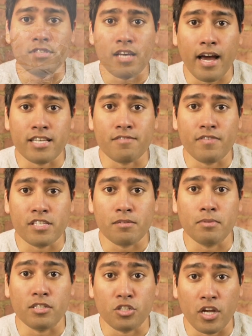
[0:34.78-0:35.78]
size
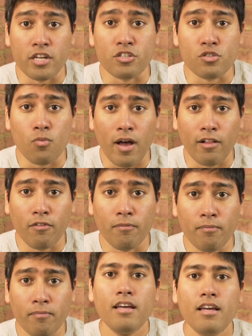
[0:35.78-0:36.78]
visibly change as well.
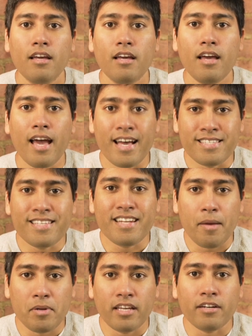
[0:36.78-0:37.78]
As the
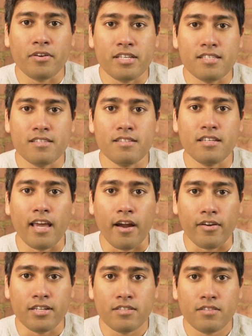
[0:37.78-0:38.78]
diamond increases in
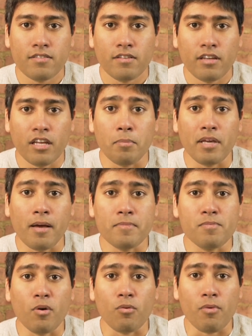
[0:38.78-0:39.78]
carat, it
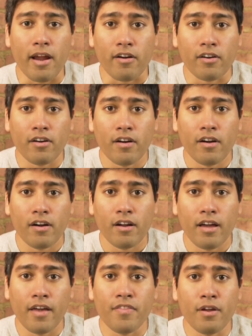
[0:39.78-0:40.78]
becomes more rare,
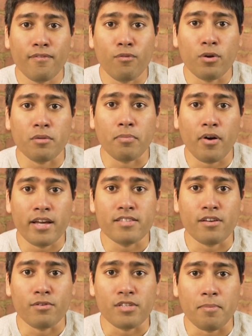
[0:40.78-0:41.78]
and therefore the price
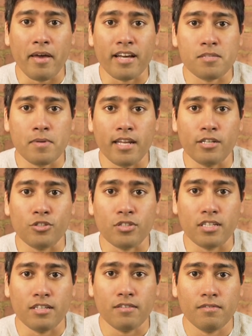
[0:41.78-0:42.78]
goes up
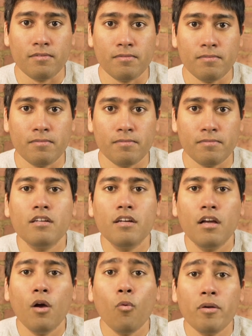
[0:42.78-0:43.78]
exponentially.
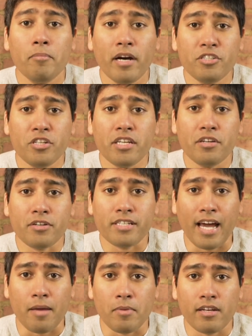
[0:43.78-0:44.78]
When budgeting your
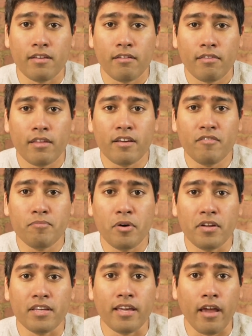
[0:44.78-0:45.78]
diamond, think of
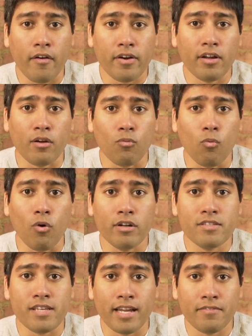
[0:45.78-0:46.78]
putting carat on
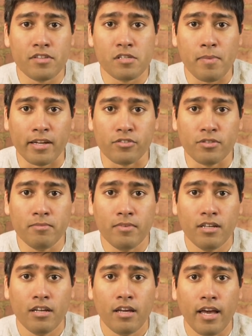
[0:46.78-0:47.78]
one side of the spectrum
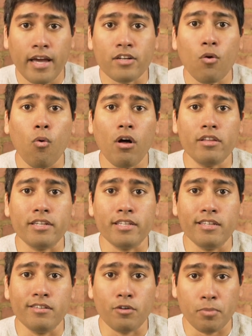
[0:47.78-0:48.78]
and
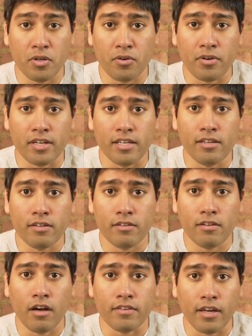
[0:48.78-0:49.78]
quality or purity
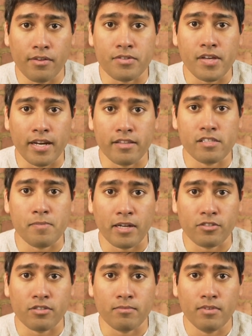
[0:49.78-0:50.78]
on the other side of the
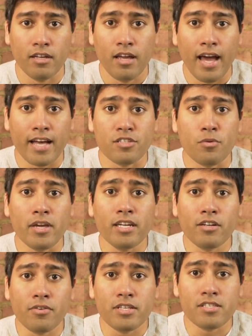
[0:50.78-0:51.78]
spectrum. As you
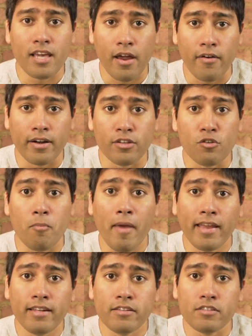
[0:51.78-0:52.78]
increase carat, you
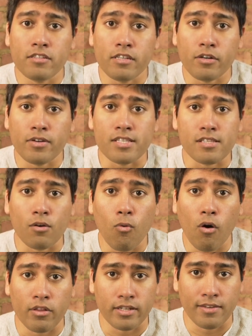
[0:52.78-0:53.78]
may need to decrease the
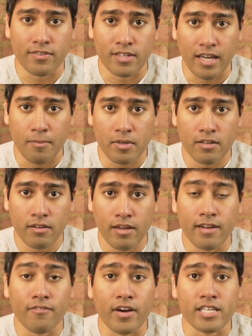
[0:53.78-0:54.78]
quality of the diamond
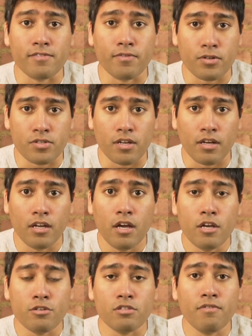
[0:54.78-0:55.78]
and vice versa.
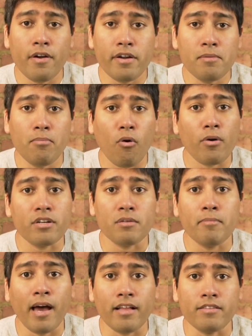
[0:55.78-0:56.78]
So it's very important to
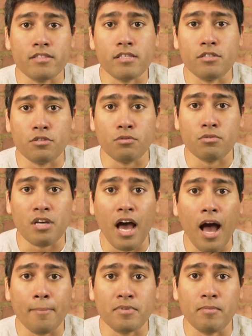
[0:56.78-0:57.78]
balance the two to
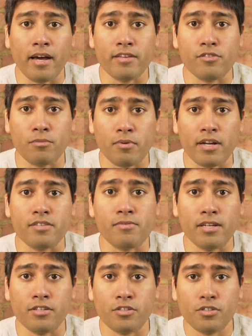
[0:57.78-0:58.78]
optimize your price
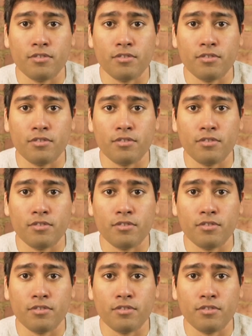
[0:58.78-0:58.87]
range.